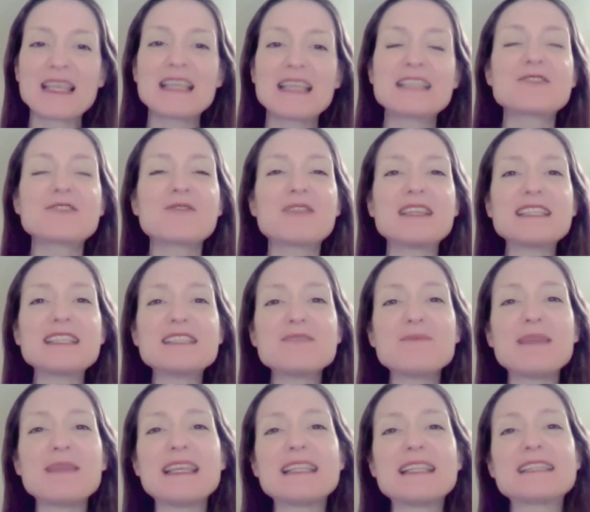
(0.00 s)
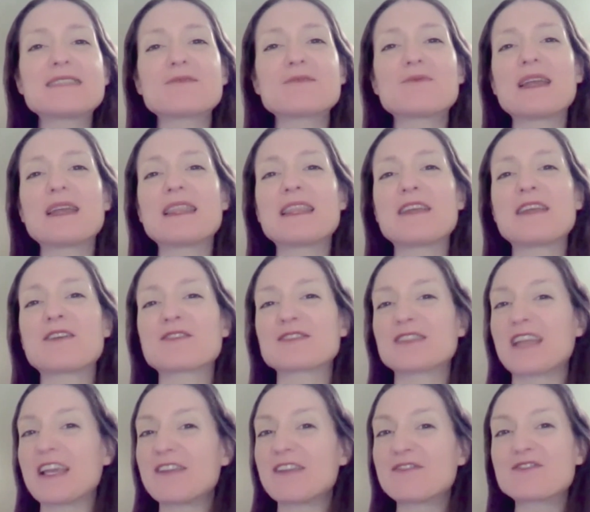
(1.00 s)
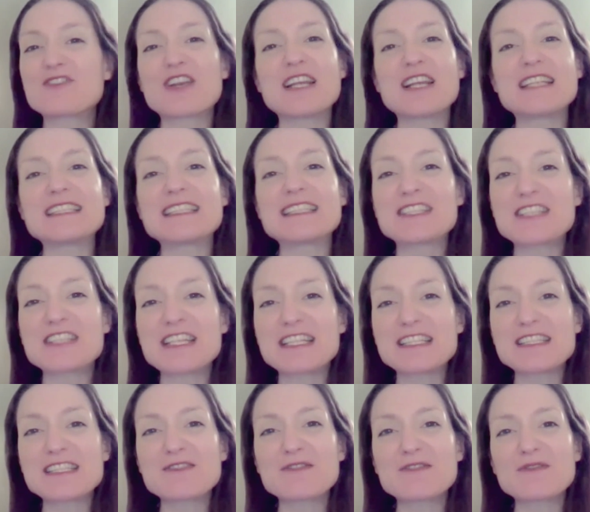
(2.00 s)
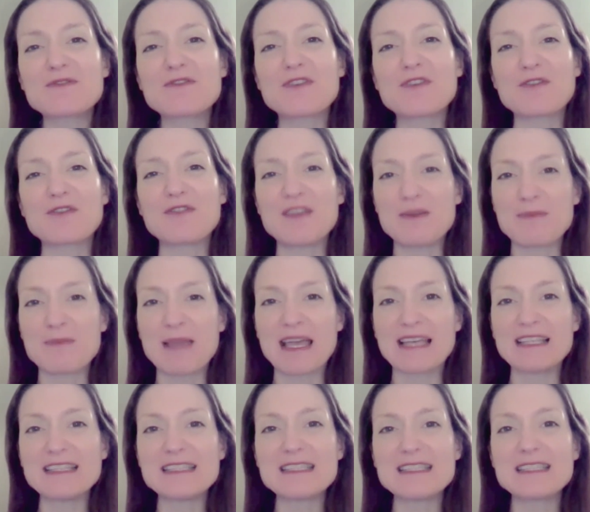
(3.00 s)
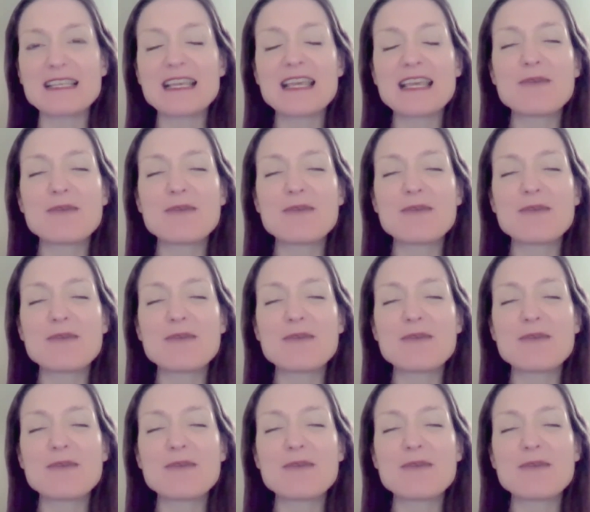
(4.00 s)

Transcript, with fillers: So this means when there's life transitions for females,